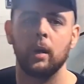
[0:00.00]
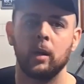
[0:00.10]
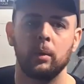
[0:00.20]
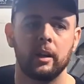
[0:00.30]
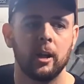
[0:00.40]

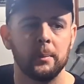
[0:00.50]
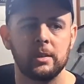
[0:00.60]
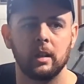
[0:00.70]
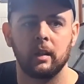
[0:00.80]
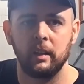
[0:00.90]
quick, when it
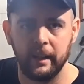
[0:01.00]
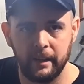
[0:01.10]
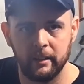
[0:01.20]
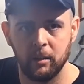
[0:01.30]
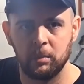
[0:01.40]
comes to
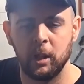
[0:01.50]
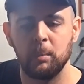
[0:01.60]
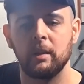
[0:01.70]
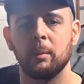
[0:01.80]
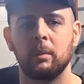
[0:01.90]
cleaning them,
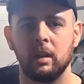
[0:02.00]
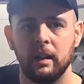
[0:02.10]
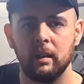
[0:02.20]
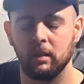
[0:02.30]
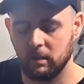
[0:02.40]
keeping them
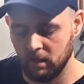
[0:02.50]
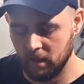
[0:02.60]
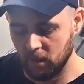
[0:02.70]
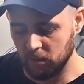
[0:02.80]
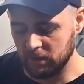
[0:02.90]
clean,
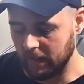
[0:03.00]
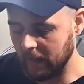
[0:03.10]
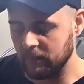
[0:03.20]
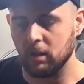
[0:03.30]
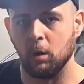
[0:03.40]
which
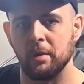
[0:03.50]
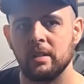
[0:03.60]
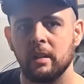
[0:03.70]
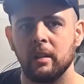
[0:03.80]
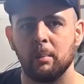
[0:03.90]
I haven't
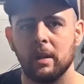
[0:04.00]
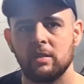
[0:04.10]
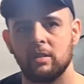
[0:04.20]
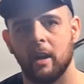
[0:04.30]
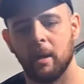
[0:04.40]
always done the
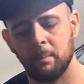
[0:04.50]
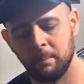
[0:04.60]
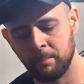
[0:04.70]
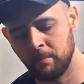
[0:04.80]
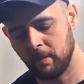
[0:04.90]
best job
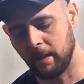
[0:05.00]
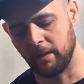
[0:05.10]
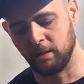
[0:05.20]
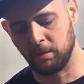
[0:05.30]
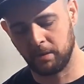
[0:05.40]

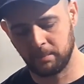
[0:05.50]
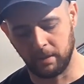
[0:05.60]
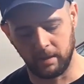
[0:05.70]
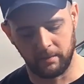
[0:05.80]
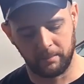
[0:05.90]
at doing,
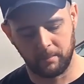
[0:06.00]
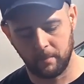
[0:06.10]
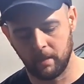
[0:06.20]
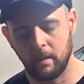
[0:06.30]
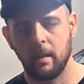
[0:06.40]
but
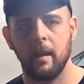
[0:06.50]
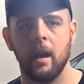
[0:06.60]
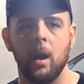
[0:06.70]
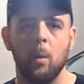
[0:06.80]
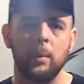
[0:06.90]

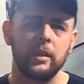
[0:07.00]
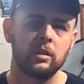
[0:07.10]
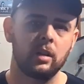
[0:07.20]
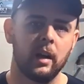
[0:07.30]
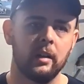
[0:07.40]
when
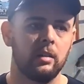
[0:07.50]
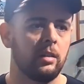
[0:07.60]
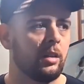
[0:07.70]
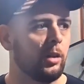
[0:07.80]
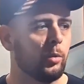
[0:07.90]
you're
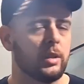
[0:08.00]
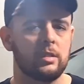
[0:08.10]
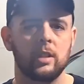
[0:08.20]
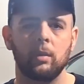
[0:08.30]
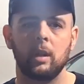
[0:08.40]
done, you
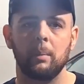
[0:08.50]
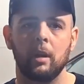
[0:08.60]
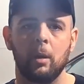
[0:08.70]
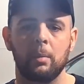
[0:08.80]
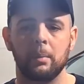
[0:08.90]
can soak them
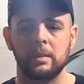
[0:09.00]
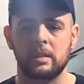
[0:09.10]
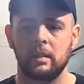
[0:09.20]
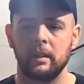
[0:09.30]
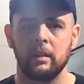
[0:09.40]
in
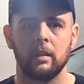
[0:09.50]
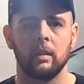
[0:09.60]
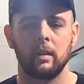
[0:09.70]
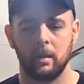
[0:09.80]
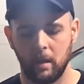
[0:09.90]
all-purpose
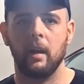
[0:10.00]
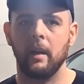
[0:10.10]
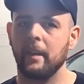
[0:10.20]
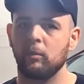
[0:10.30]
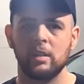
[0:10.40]
cleaner
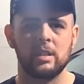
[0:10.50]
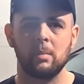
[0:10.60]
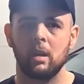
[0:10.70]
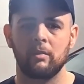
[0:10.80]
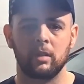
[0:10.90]
and then rinse
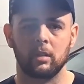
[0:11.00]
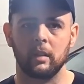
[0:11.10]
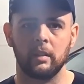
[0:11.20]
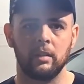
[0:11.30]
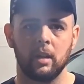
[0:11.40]
them off real
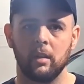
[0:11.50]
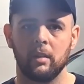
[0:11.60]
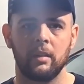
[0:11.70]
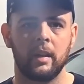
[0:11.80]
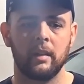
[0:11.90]
good.
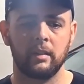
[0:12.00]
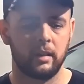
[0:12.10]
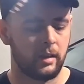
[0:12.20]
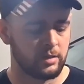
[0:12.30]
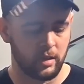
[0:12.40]
They're not,
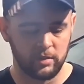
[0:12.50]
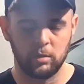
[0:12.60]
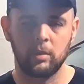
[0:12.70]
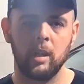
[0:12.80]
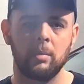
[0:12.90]
as long
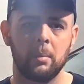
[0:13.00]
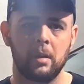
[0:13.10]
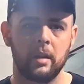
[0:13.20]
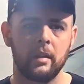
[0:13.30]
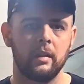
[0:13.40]
as you keep
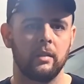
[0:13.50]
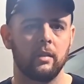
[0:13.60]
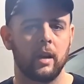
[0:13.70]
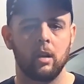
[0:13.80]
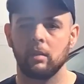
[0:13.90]
up on it,
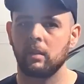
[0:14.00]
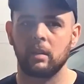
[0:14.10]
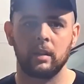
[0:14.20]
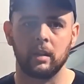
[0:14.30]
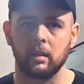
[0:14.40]
they're not hard
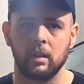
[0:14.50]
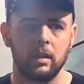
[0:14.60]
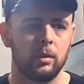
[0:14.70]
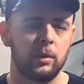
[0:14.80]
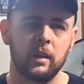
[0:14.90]
to clean.
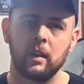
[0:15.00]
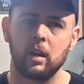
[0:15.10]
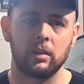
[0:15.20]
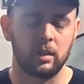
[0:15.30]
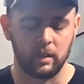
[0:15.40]
They're really
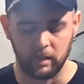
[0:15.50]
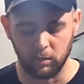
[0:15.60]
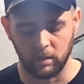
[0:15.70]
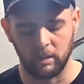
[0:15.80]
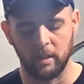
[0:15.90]
not hard to
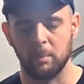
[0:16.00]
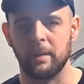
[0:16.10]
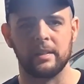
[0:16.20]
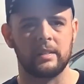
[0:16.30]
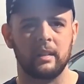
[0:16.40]
clean. You clean
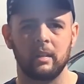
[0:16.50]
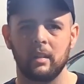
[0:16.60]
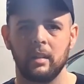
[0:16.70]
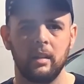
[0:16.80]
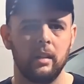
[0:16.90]
them in a
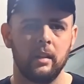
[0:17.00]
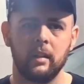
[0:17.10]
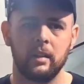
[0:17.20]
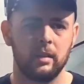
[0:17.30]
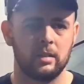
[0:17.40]
sink,
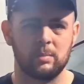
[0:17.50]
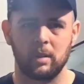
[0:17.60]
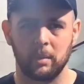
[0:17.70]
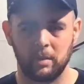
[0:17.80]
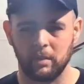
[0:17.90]

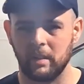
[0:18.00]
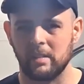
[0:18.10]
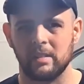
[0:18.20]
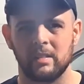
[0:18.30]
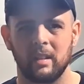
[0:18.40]
just bring them to your
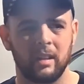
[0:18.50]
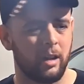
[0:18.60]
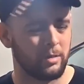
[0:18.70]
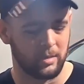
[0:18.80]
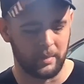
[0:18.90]
kitchen
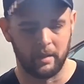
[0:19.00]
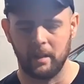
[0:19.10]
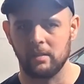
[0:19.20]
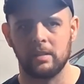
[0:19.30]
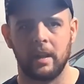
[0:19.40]
sink, hose them
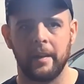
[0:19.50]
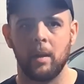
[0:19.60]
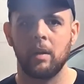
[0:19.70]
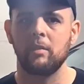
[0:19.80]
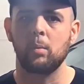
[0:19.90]
out
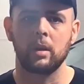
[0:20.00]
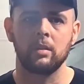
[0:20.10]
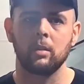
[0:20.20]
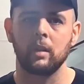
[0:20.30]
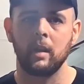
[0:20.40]
outside, however you
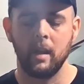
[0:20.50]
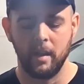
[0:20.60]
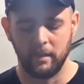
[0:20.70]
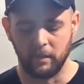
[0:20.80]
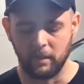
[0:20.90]
want to do it.
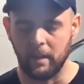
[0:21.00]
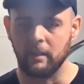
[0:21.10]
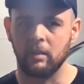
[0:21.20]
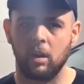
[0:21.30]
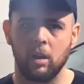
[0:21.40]
They're
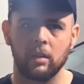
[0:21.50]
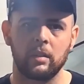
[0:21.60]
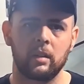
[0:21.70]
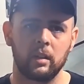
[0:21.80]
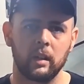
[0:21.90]
not
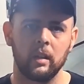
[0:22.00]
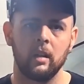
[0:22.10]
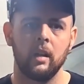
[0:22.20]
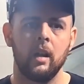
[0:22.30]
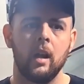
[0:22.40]
hard to
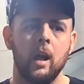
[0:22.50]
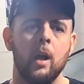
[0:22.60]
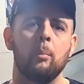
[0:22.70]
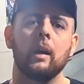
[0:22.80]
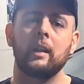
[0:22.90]
clean.
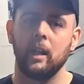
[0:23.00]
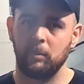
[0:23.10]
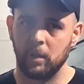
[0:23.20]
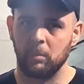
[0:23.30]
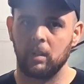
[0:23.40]
But
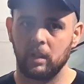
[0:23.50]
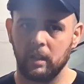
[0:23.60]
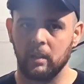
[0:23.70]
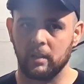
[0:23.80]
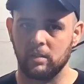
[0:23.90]
keep them
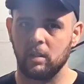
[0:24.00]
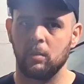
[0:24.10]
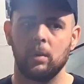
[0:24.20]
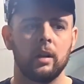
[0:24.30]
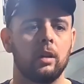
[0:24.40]
clean because you
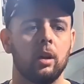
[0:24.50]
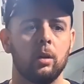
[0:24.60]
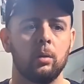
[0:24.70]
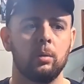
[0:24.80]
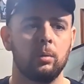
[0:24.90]
don't want to
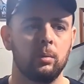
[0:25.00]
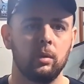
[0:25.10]
go,